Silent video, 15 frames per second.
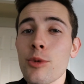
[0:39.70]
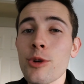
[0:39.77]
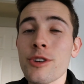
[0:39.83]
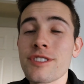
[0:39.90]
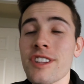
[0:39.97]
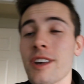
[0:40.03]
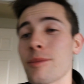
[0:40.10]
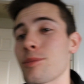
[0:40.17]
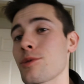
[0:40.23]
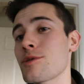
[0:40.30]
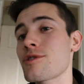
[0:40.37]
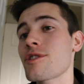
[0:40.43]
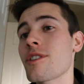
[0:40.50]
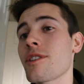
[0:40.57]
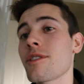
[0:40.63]
examples
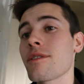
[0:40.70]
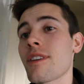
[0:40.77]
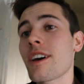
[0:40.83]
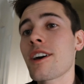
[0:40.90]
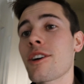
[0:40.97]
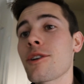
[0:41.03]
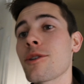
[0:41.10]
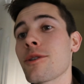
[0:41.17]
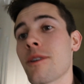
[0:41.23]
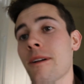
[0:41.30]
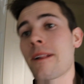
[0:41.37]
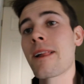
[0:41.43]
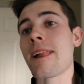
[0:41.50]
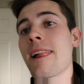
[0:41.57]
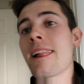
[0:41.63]
of how
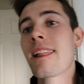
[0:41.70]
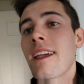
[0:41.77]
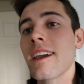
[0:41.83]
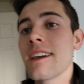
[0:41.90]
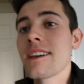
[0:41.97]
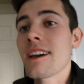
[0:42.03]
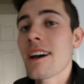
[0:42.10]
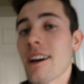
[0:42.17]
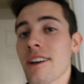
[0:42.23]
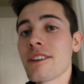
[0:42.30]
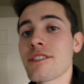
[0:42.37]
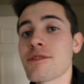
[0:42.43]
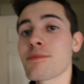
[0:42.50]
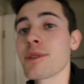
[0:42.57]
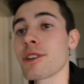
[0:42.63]
AI
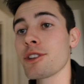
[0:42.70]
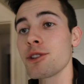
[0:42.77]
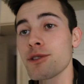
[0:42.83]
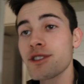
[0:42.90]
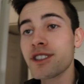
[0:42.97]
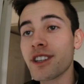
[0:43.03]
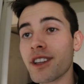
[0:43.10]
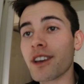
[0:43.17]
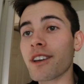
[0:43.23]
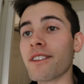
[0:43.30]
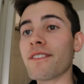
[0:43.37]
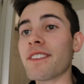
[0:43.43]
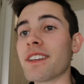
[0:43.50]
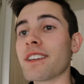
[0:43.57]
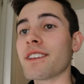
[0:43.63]
is being used today
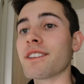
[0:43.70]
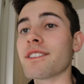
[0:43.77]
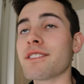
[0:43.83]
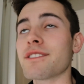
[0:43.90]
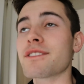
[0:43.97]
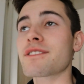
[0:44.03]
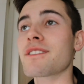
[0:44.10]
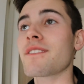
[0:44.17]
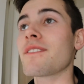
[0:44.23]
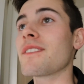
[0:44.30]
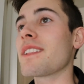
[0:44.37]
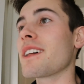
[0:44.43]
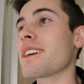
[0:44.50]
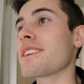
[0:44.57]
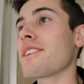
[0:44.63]
is
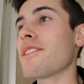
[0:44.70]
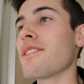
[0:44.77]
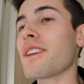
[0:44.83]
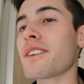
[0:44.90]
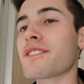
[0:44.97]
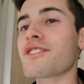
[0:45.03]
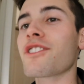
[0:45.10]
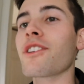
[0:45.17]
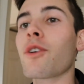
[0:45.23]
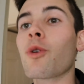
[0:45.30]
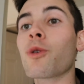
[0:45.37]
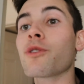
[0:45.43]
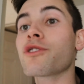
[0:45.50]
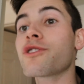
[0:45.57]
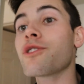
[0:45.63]
like Alexa
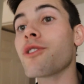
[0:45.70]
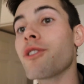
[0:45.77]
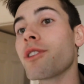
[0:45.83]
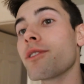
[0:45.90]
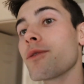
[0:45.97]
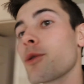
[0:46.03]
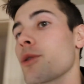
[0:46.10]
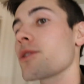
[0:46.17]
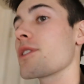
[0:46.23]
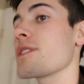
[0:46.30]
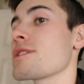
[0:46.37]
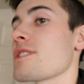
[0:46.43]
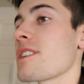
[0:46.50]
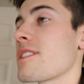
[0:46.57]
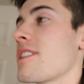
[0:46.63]
or Siri or
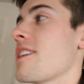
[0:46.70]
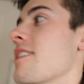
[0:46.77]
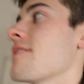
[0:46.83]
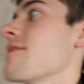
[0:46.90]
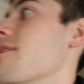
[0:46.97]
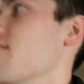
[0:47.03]
things like that.